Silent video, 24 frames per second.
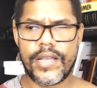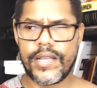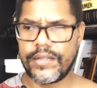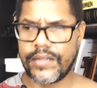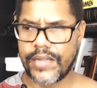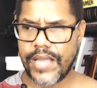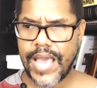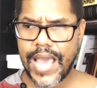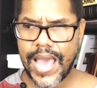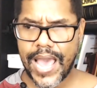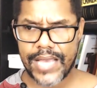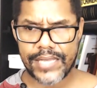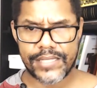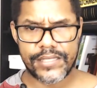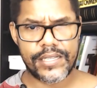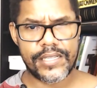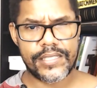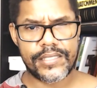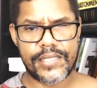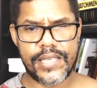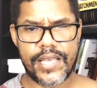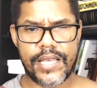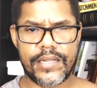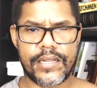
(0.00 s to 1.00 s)
They actually
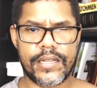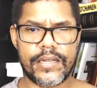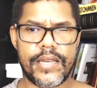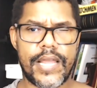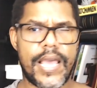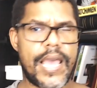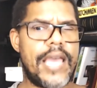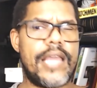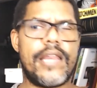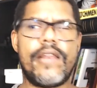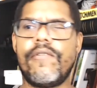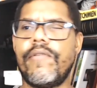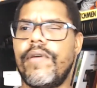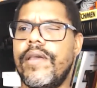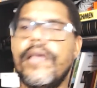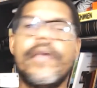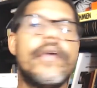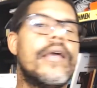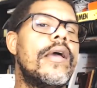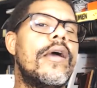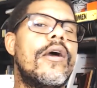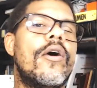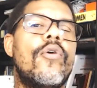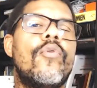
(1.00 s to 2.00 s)
said it. Anyway,
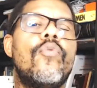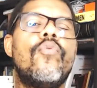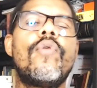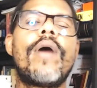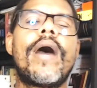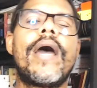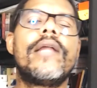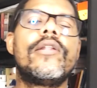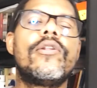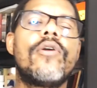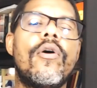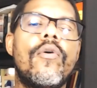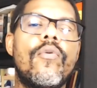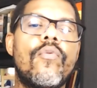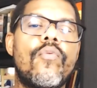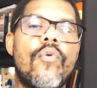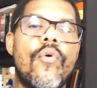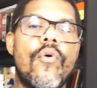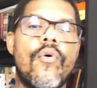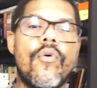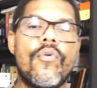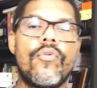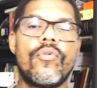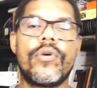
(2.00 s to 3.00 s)
right or
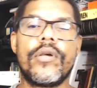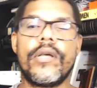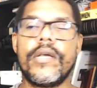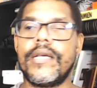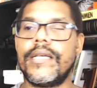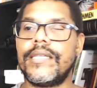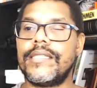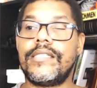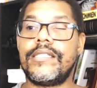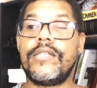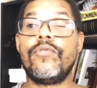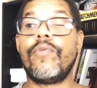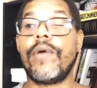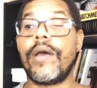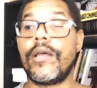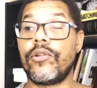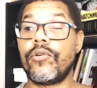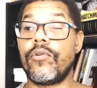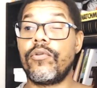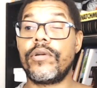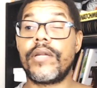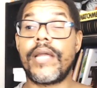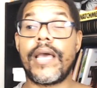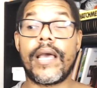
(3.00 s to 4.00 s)
wrong, she
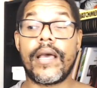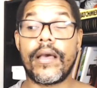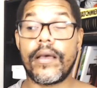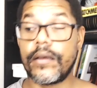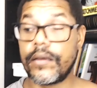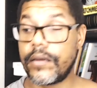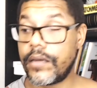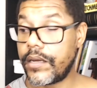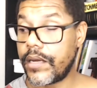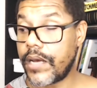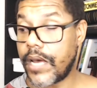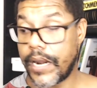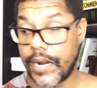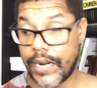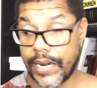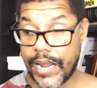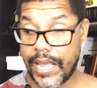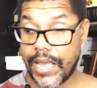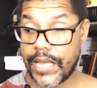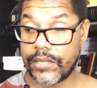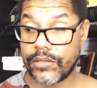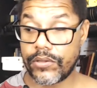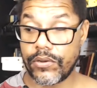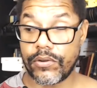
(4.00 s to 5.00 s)
went on a
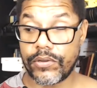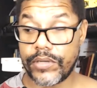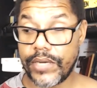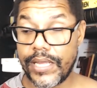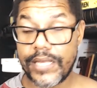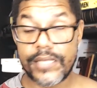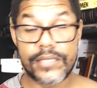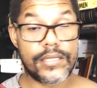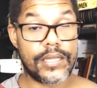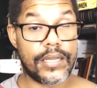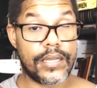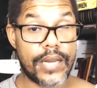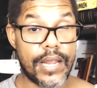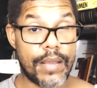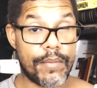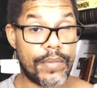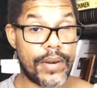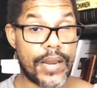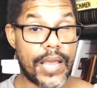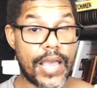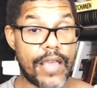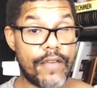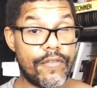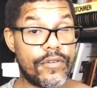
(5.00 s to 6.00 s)
rant on Instagram
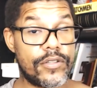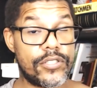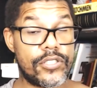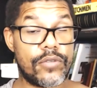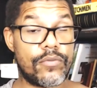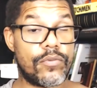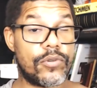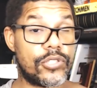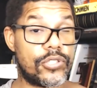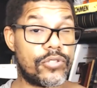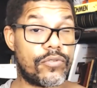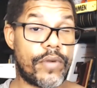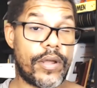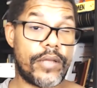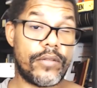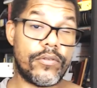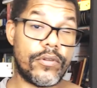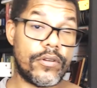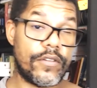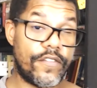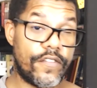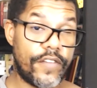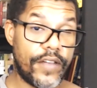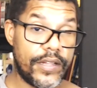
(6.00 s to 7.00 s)
Live when she was trying to
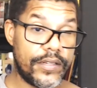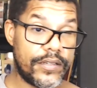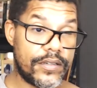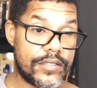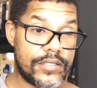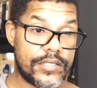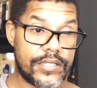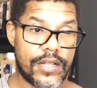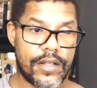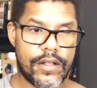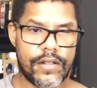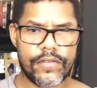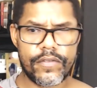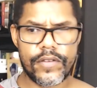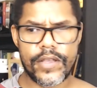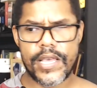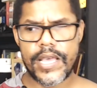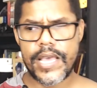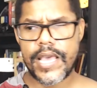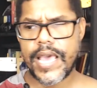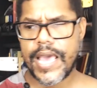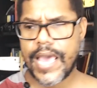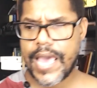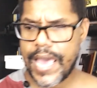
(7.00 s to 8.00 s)
defend herself.
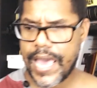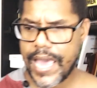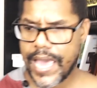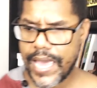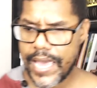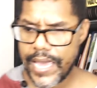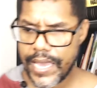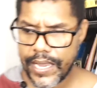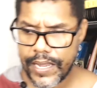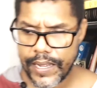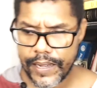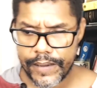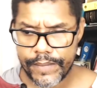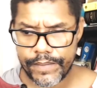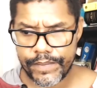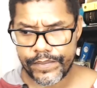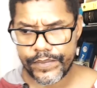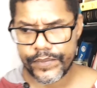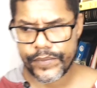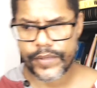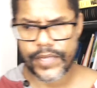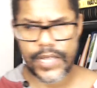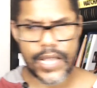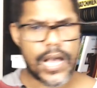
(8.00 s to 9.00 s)
And...
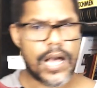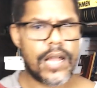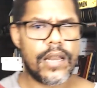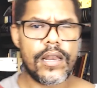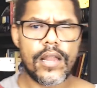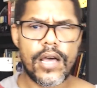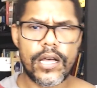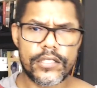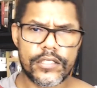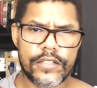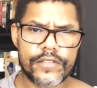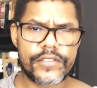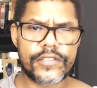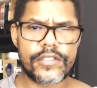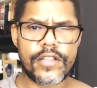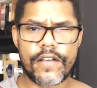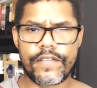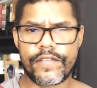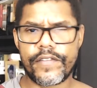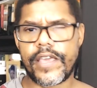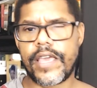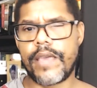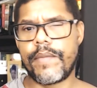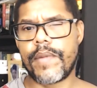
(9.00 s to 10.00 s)
a lot of
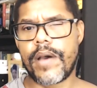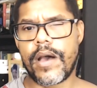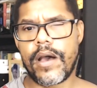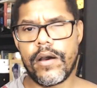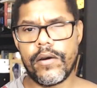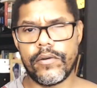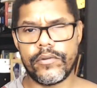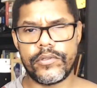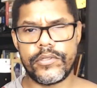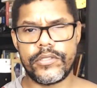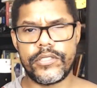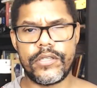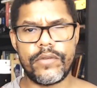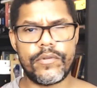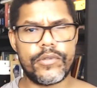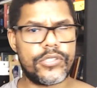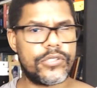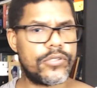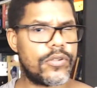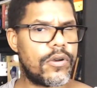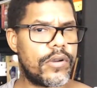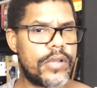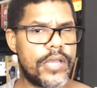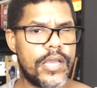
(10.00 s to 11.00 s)
stuff came out. She was
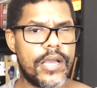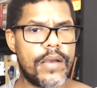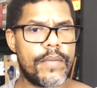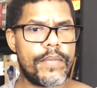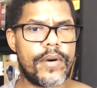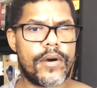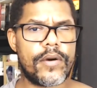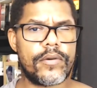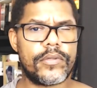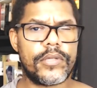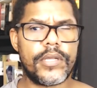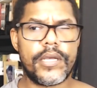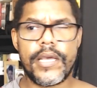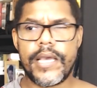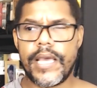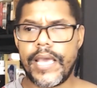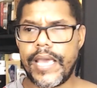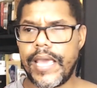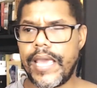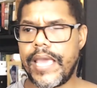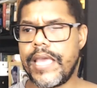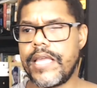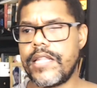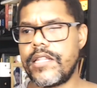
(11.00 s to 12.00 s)
talking about
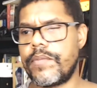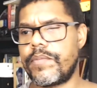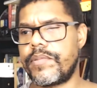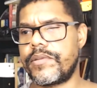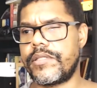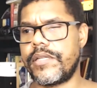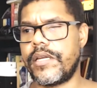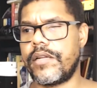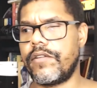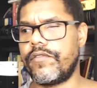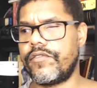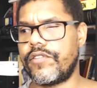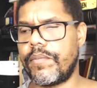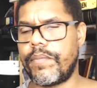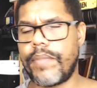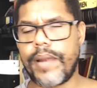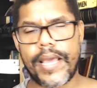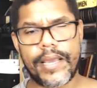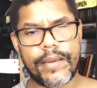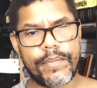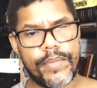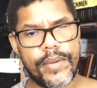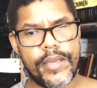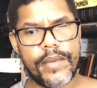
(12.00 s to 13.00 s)
80% of the
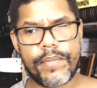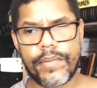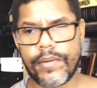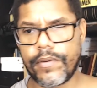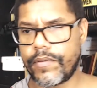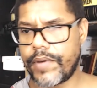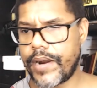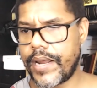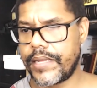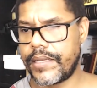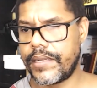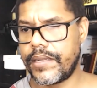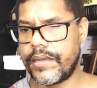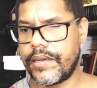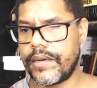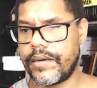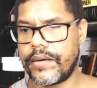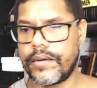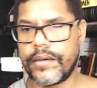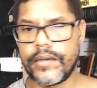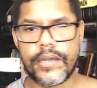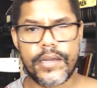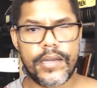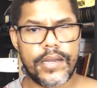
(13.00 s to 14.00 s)
black people right
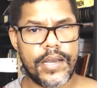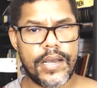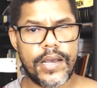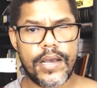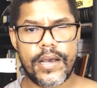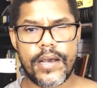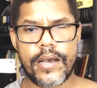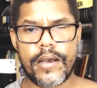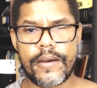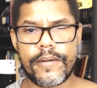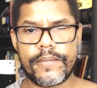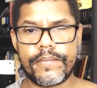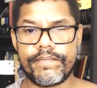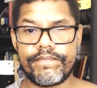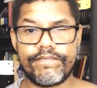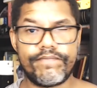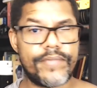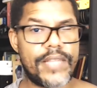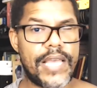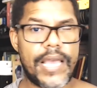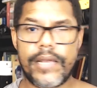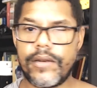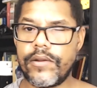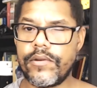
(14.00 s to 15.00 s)
here.
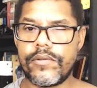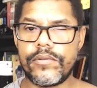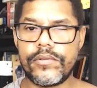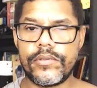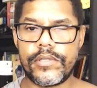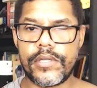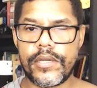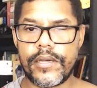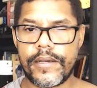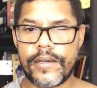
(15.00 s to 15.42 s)
They don't